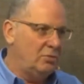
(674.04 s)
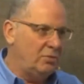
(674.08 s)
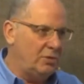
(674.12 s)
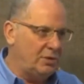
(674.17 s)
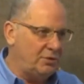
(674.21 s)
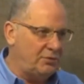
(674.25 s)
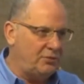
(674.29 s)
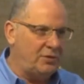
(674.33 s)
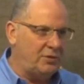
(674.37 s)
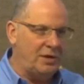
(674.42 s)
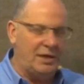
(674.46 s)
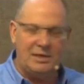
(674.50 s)

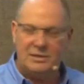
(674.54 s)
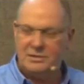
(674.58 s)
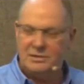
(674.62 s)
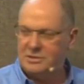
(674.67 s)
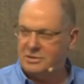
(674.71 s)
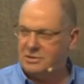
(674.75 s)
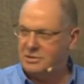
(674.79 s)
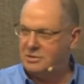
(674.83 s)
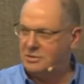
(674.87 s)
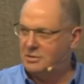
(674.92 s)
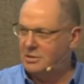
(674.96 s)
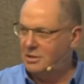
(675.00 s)
with
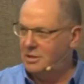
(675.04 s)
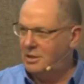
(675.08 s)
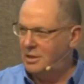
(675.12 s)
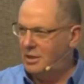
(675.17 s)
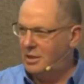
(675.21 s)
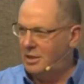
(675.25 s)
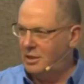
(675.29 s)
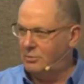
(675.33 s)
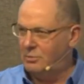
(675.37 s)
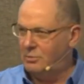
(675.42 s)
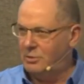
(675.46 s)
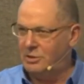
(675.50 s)
friends
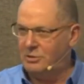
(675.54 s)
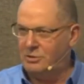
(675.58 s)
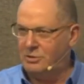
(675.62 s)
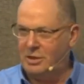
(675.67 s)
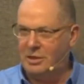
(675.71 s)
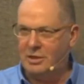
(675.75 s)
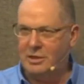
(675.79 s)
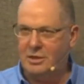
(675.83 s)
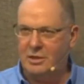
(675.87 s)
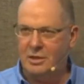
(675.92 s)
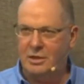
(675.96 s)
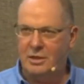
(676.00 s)
and we
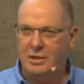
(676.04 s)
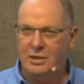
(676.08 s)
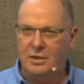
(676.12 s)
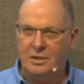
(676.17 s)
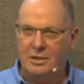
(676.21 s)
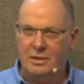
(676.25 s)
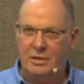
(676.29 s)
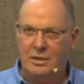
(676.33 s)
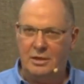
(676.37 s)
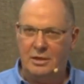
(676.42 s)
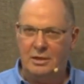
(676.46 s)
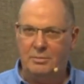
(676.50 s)
drink
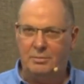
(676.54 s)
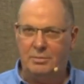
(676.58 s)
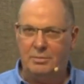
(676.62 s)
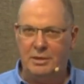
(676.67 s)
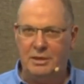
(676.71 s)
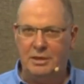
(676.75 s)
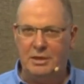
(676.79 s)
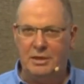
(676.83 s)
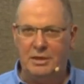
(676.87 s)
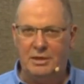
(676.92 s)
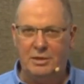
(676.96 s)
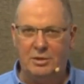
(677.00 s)
a, a, a
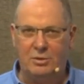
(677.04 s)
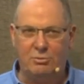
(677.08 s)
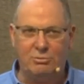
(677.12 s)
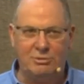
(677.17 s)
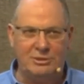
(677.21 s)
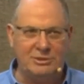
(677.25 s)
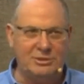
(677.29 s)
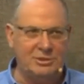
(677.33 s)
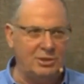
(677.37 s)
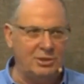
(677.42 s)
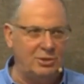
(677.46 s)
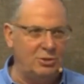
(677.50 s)
beer and a
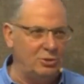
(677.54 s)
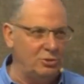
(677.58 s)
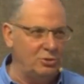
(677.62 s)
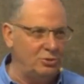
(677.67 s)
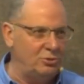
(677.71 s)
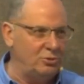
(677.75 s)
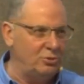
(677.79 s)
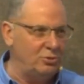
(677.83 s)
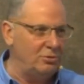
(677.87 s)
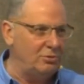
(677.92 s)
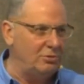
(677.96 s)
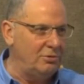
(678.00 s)
whiskey or
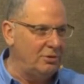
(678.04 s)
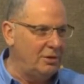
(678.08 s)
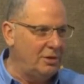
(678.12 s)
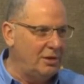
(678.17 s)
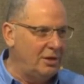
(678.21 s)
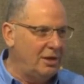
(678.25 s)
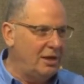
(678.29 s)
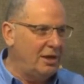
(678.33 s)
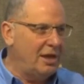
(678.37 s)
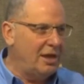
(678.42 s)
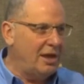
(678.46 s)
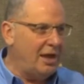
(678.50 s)
two,
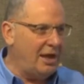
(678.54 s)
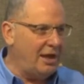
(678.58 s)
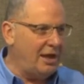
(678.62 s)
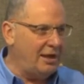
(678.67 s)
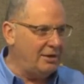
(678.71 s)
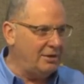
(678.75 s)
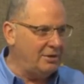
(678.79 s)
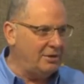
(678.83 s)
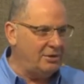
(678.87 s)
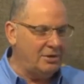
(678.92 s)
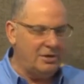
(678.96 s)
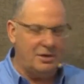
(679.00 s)

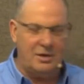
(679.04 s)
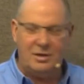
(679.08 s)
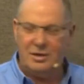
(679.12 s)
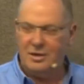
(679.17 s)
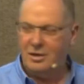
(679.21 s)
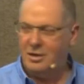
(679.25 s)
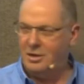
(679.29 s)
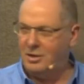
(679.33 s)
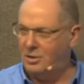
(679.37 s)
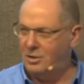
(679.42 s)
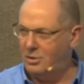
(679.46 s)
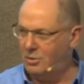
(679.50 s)
and
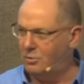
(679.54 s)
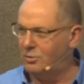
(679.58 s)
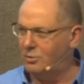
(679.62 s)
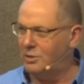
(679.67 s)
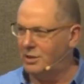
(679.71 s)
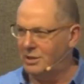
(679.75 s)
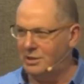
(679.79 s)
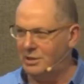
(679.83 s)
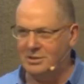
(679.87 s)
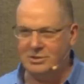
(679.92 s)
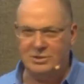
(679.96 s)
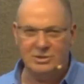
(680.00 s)
uh,
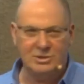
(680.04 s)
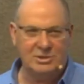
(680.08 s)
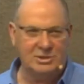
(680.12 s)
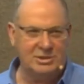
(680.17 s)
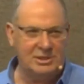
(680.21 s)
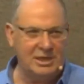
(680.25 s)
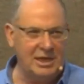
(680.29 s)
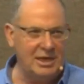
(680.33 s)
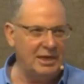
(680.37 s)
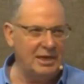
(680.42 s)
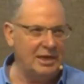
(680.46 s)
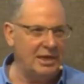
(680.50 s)
we just
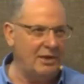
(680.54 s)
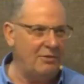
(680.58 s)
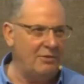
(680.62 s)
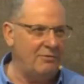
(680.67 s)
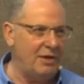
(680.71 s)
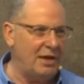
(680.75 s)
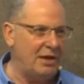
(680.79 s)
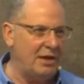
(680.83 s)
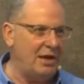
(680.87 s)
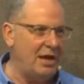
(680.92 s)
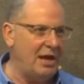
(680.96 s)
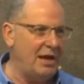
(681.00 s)
telling of
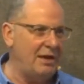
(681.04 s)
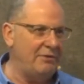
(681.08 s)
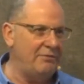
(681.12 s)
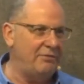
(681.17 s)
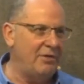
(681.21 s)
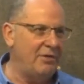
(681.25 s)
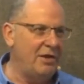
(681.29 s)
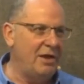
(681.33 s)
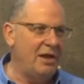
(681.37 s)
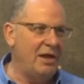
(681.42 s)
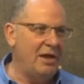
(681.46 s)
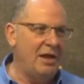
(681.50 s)
our life,
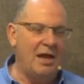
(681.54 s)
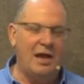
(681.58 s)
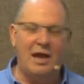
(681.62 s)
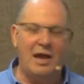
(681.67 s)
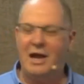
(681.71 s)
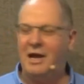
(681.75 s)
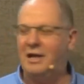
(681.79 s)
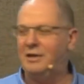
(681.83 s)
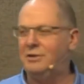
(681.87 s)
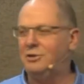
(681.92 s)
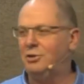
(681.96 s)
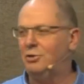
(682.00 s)

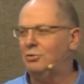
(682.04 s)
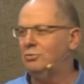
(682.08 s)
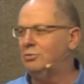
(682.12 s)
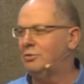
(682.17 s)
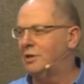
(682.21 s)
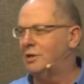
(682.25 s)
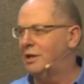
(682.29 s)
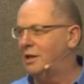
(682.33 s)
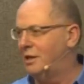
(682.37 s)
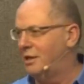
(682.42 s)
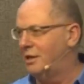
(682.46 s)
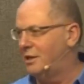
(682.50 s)
I don't
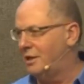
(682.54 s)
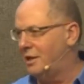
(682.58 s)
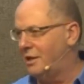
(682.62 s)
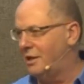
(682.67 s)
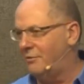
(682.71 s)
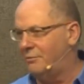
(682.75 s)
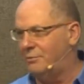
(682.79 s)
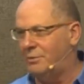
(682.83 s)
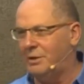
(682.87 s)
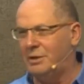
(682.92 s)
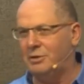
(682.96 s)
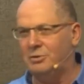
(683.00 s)
tell that
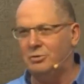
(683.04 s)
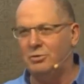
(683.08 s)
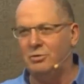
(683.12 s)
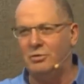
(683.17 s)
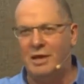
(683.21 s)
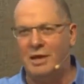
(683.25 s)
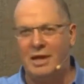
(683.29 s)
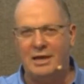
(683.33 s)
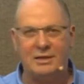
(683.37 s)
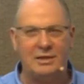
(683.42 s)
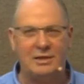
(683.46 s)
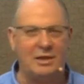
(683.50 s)
I've been to
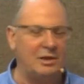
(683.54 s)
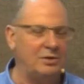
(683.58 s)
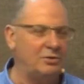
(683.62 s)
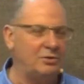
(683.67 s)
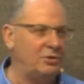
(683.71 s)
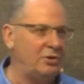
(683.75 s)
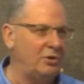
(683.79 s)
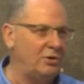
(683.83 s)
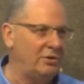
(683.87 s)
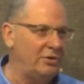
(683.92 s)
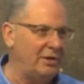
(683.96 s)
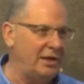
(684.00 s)
that
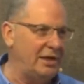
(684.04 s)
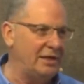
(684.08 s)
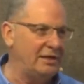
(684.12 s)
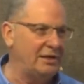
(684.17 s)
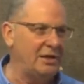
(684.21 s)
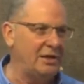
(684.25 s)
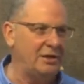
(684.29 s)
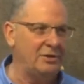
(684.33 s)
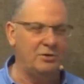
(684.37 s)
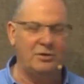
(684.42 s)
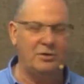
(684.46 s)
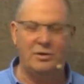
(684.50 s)
country or that
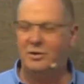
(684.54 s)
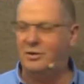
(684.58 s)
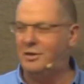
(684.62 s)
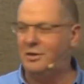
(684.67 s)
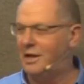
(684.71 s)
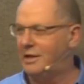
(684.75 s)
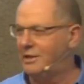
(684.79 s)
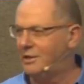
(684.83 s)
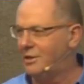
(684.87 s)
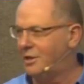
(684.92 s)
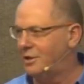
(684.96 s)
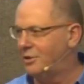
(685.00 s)
country or
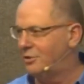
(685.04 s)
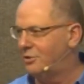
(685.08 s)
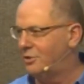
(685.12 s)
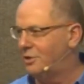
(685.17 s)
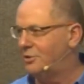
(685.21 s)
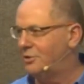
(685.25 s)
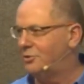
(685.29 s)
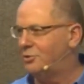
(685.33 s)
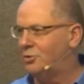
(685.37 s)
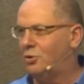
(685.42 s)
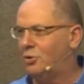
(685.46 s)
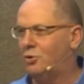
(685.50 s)
that country.
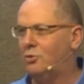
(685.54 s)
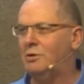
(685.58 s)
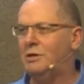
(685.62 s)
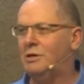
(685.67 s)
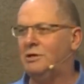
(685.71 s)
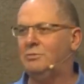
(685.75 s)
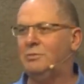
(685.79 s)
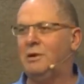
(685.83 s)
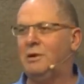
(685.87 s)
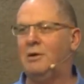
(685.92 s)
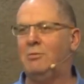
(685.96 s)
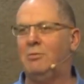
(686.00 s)
It's
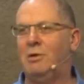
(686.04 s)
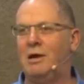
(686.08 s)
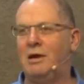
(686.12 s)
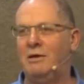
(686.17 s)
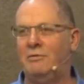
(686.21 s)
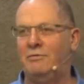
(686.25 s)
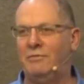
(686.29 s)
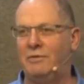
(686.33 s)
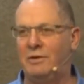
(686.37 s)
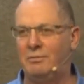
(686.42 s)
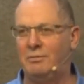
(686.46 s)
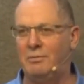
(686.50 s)
always my
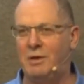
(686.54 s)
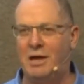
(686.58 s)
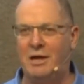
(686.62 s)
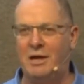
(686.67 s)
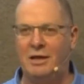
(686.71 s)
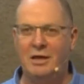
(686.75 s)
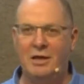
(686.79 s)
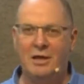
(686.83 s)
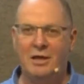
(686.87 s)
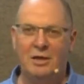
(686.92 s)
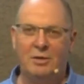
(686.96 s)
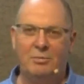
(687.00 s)
wife and my